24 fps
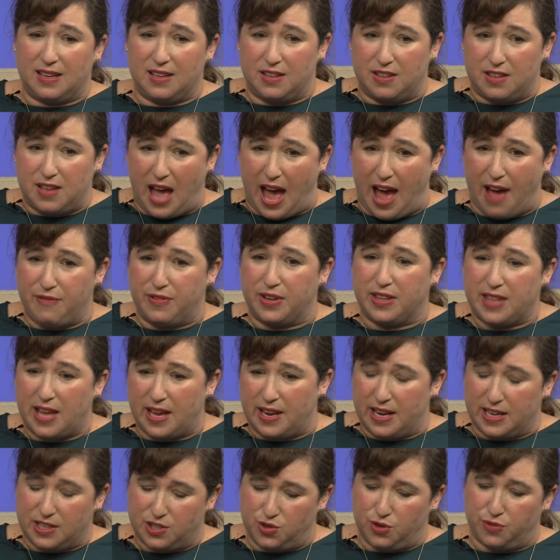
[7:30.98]
having that
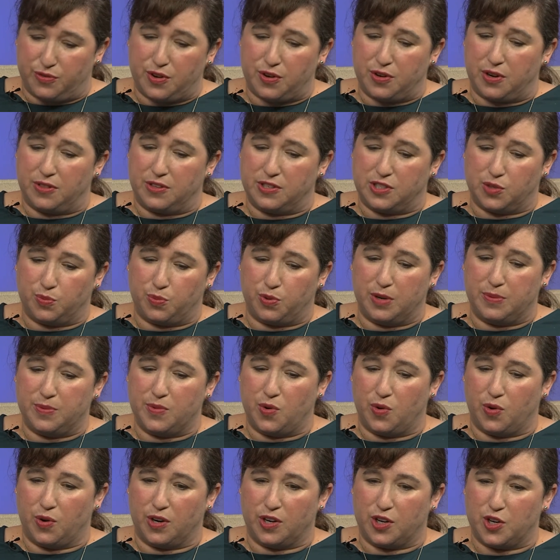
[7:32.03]
extra vote on the Supreme
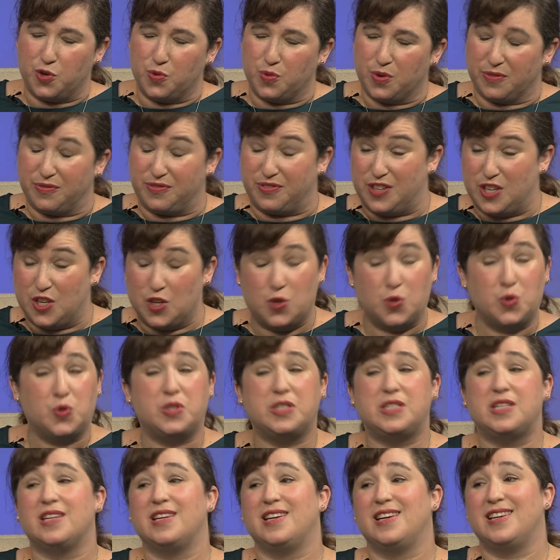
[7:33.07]
Court who
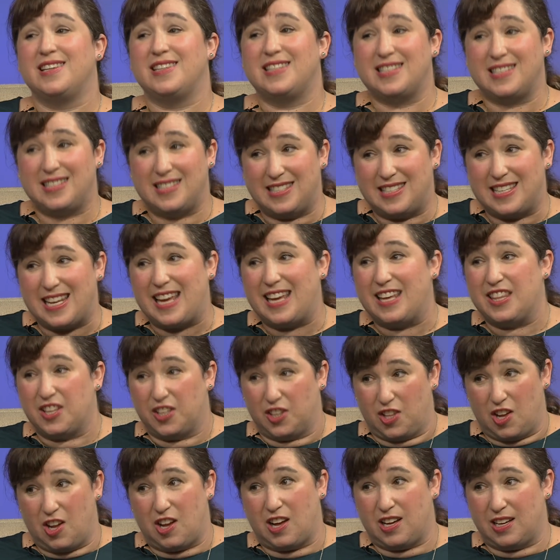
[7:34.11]
refused to stay the
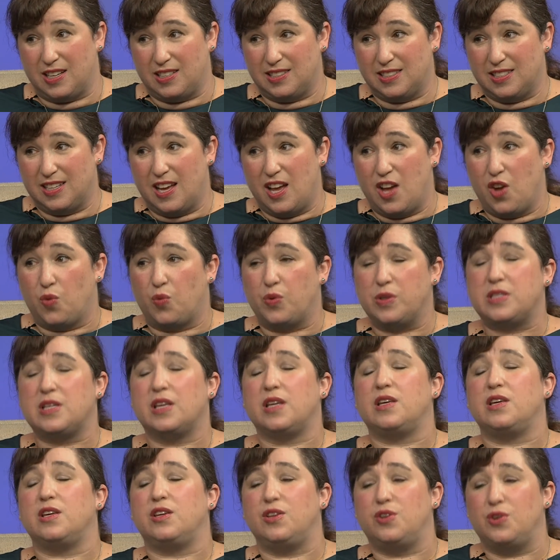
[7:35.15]
law was a
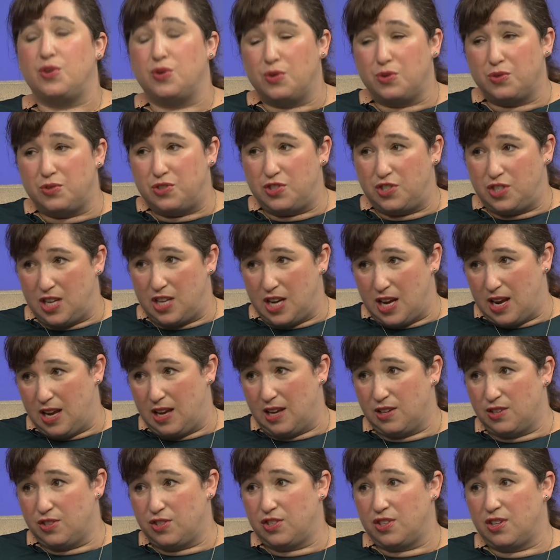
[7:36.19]
huge
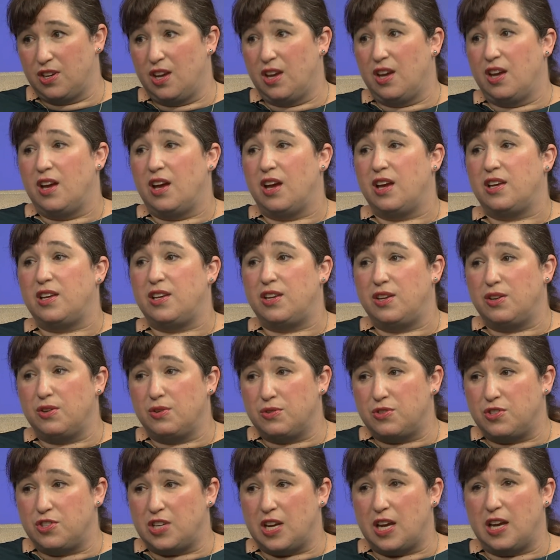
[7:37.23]
change a
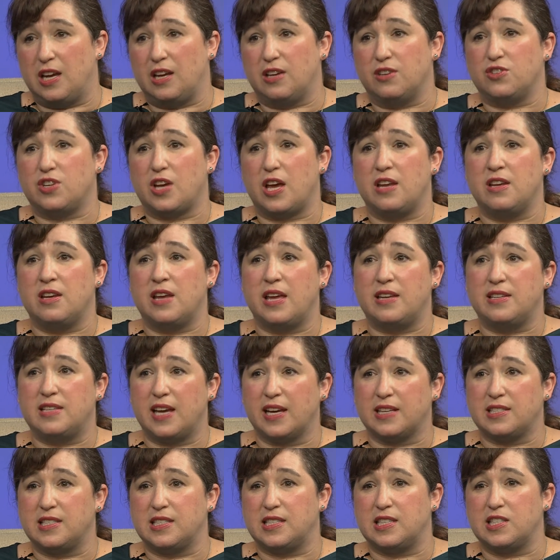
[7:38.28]
huge change. And, and
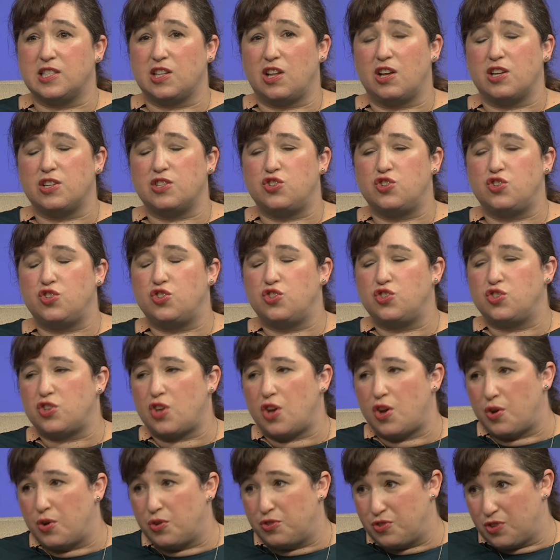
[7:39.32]
Texas's law is
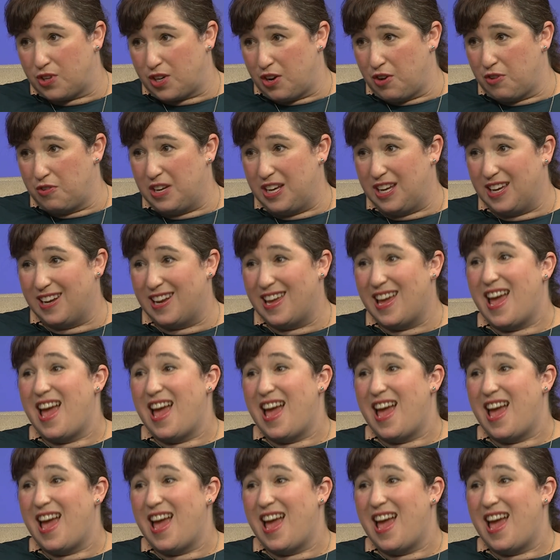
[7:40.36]
so draconian.